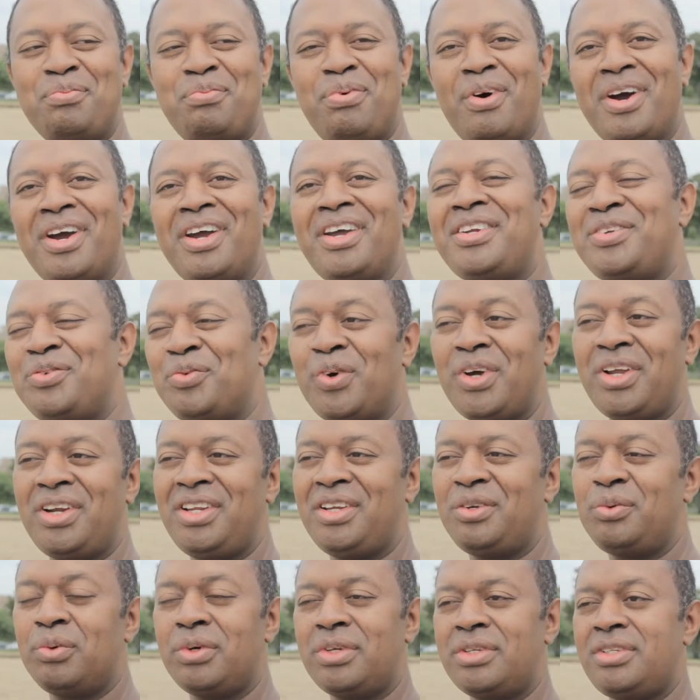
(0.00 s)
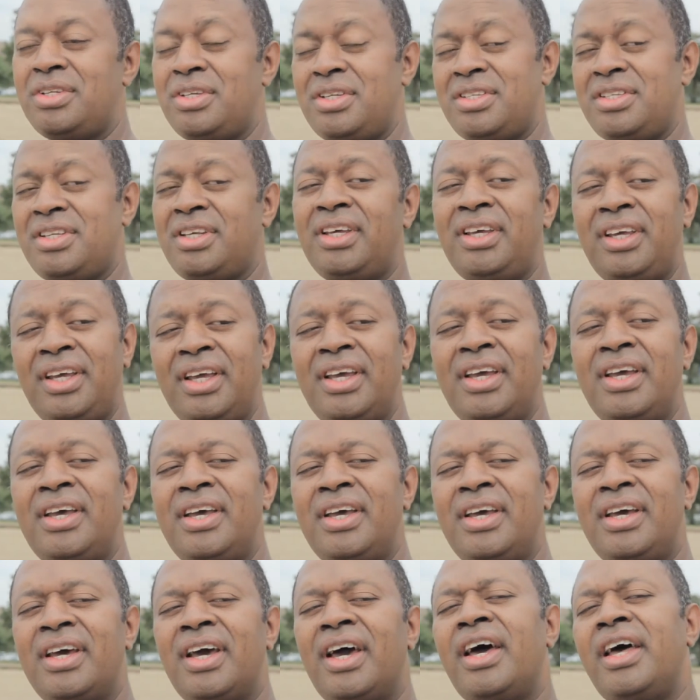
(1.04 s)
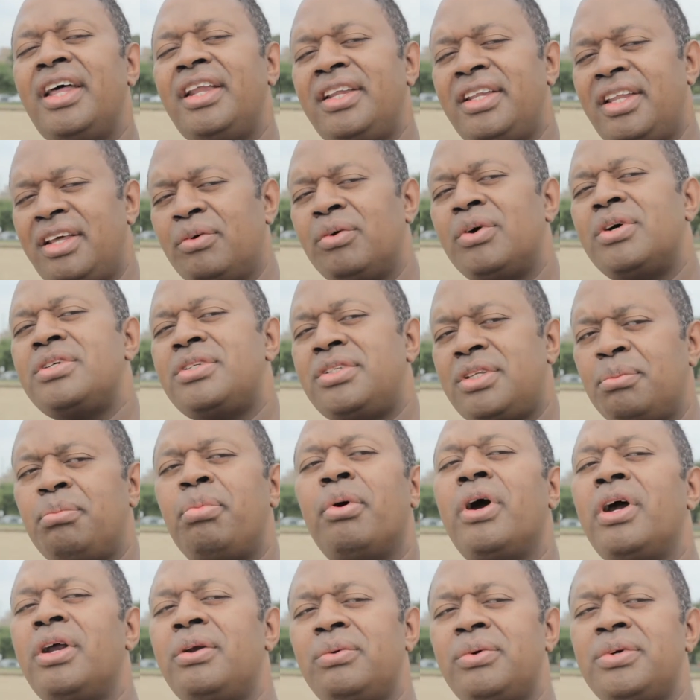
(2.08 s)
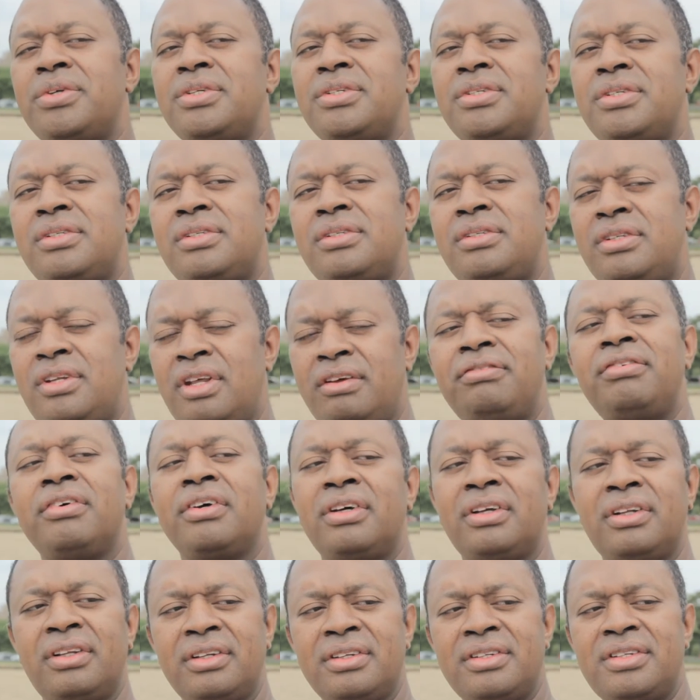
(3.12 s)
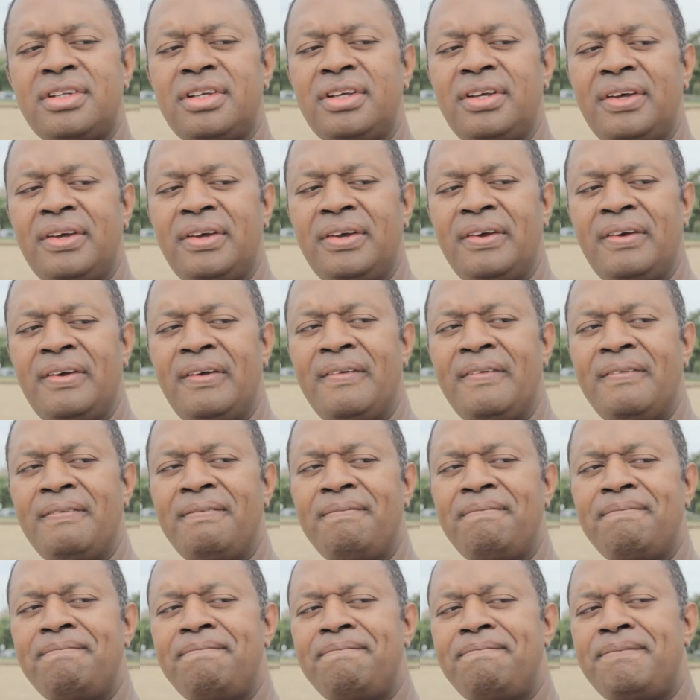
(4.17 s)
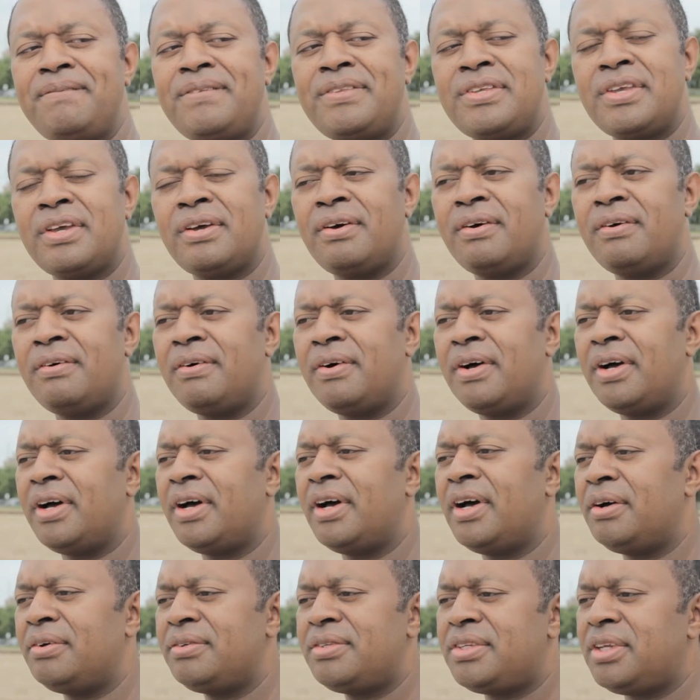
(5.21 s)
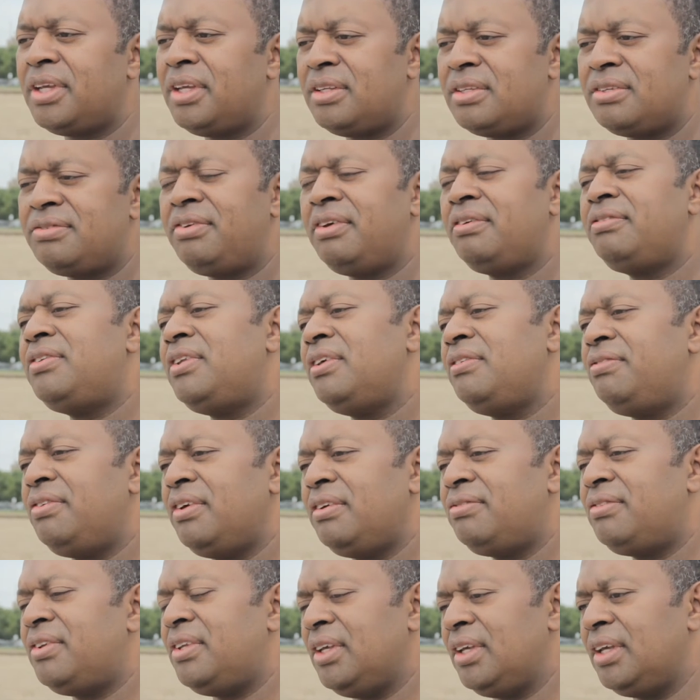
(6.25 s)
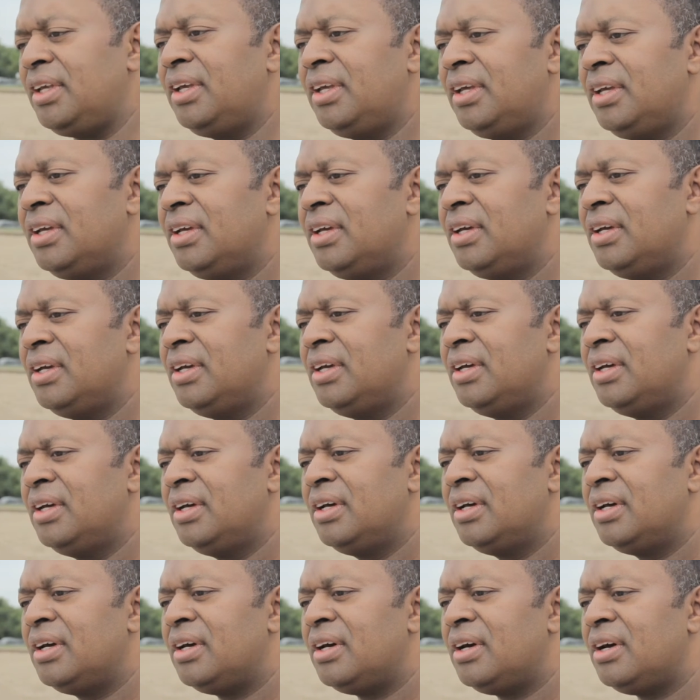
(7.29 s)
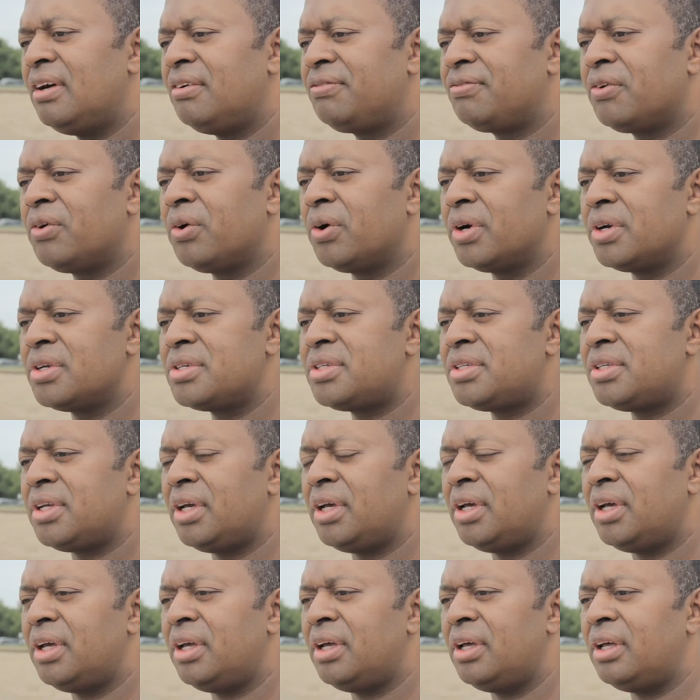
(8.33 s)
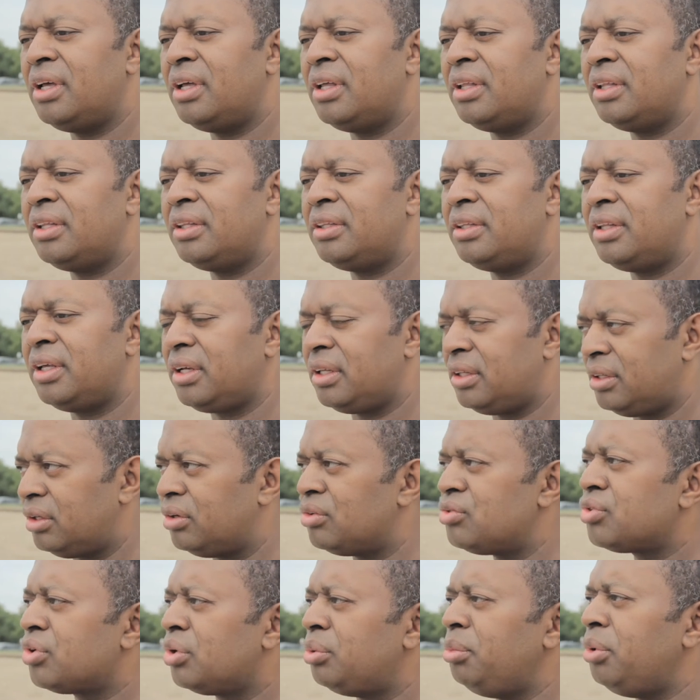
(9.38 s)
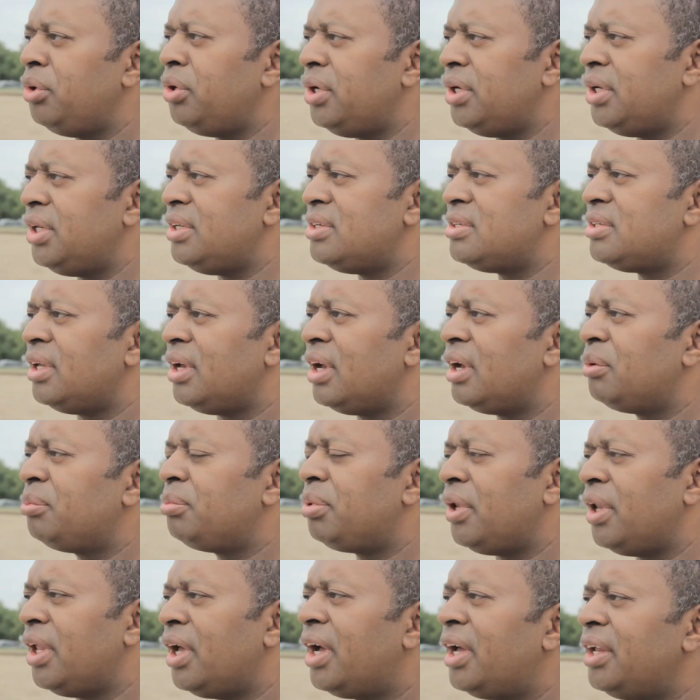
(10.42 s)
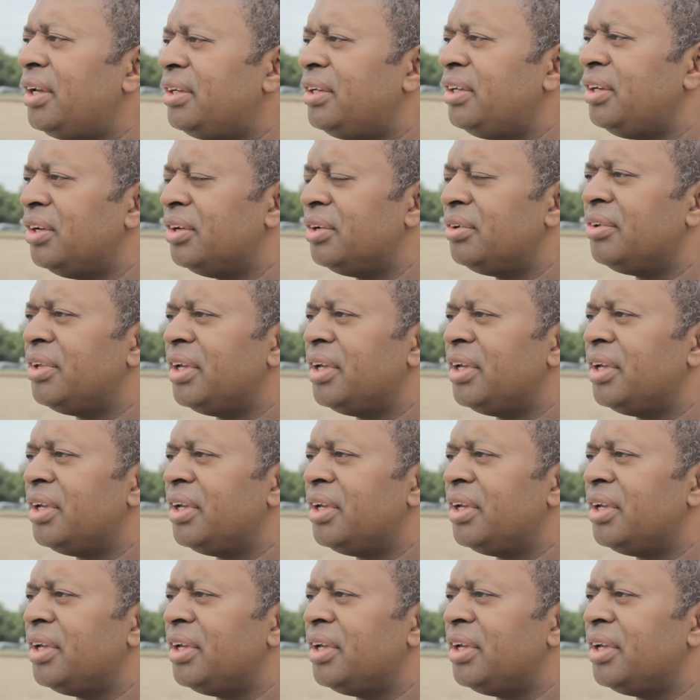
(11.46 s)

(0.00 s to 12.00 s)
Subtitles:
part when it was easy, and there was the part was difficult. So I would say it's 50-50. Of course, those communities, they help a lot, you know,